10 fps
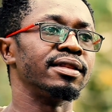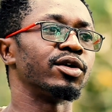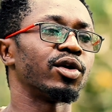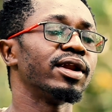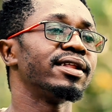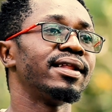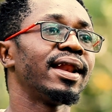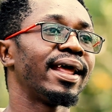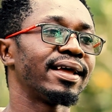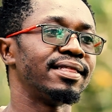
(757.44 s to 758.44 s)
not only
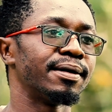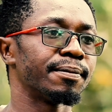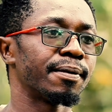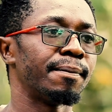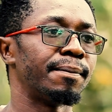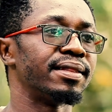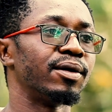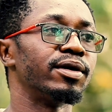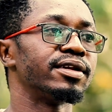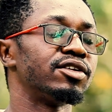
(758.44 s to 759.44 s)
they liked them, but
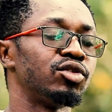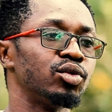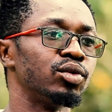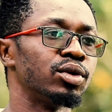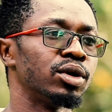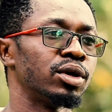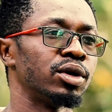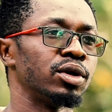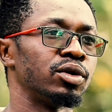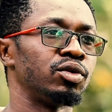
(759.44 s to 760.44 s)
they wanted to
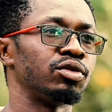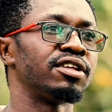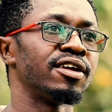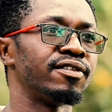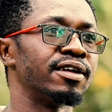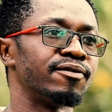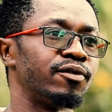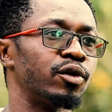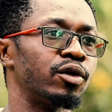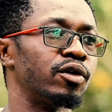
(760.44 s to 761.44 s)
save them
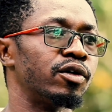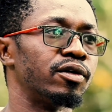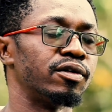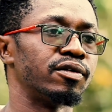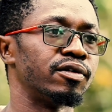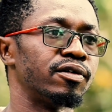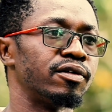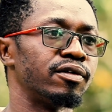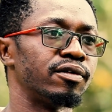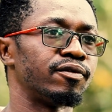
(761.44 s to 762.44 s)
for
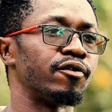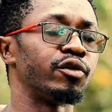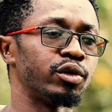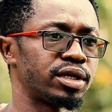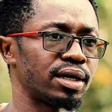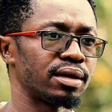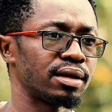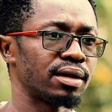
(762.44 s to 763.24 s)
future.